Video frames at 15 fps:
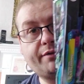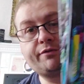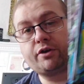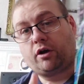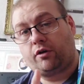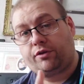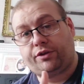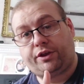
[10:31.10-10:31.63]
I've
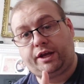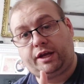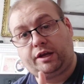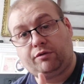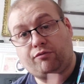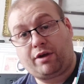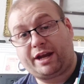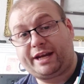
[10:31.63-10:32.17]
got the
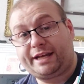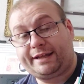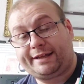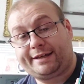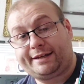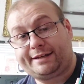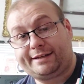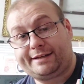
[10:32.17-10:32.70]

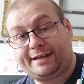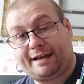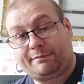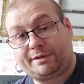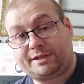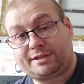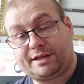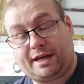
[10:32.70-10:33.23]
regular
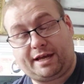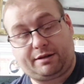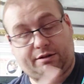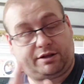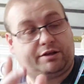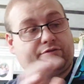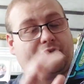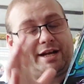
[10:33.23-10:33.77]
Nemesis,
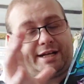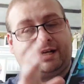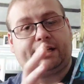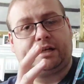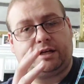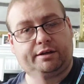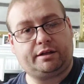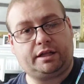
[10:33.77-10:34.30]
the
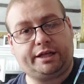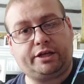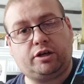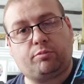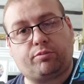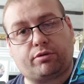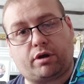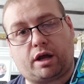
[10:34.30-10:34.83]
regular
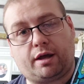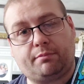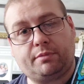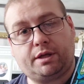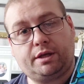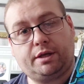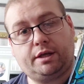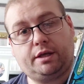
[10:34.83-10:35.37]
Leo Pram
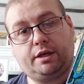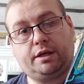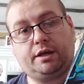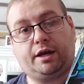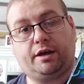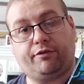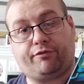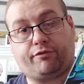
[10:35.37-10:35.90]

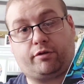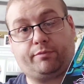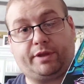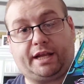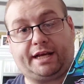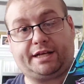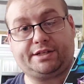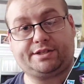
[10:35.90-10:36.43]
from the
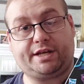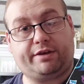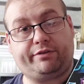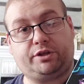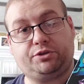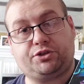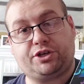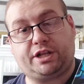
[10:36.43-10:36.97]
Legacy
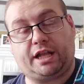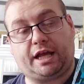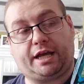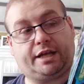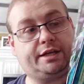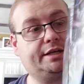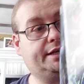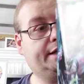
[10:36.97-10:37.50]
Evolution
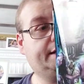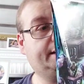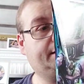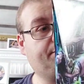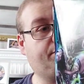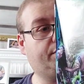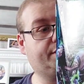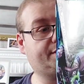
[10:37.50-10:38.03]
line,
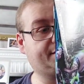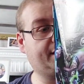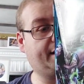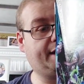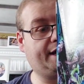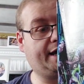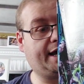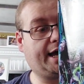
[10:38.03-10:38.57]
but
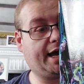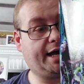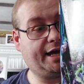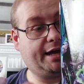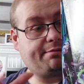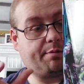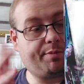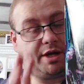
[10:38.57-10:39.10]
I
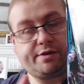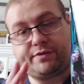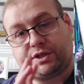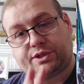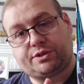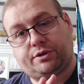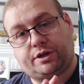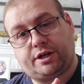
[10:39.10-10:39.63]
am a bit of a
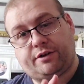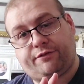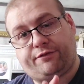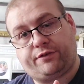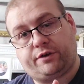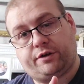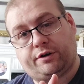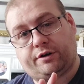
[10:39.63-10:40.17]
sucker
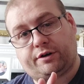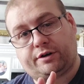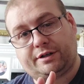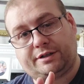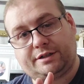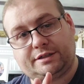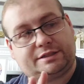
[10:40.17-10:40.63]
for